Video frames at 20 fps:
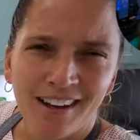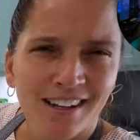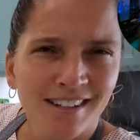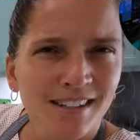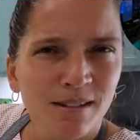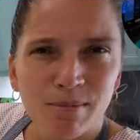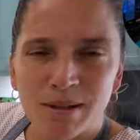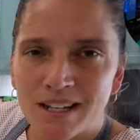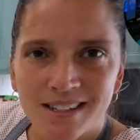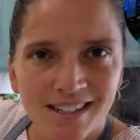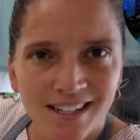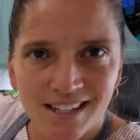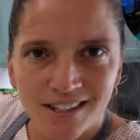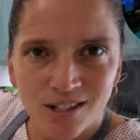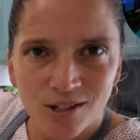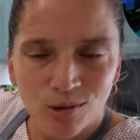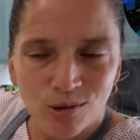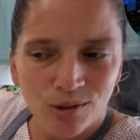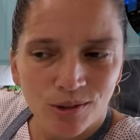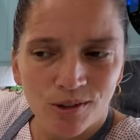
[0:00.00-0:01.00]
is it because the kids
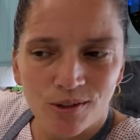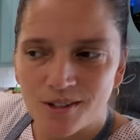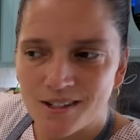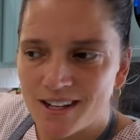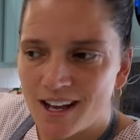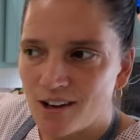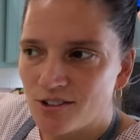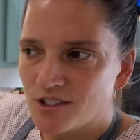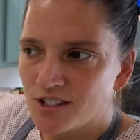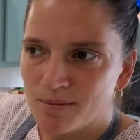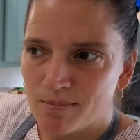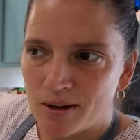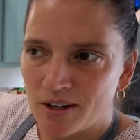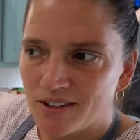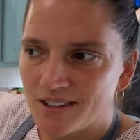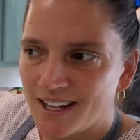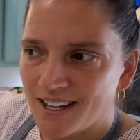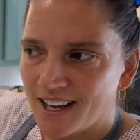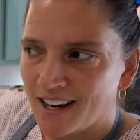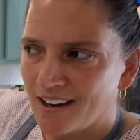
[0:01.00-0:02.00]
get older or is the house just
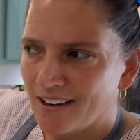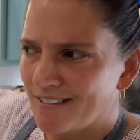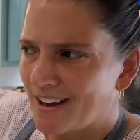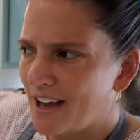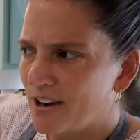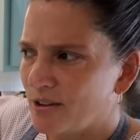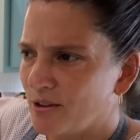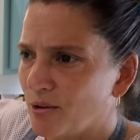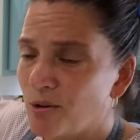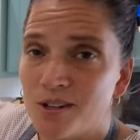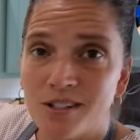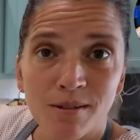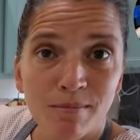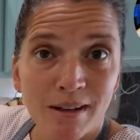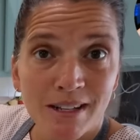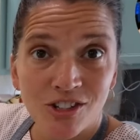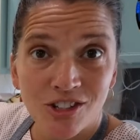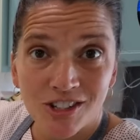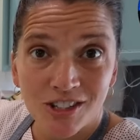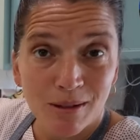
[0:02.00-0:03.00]
better to take care of? I don't know. Or is the
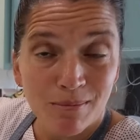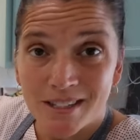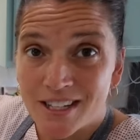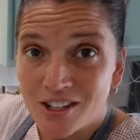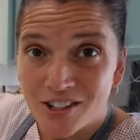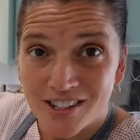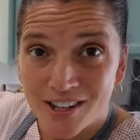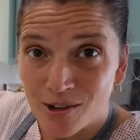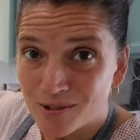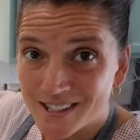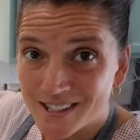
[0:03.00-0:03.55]
mess just upstairs and I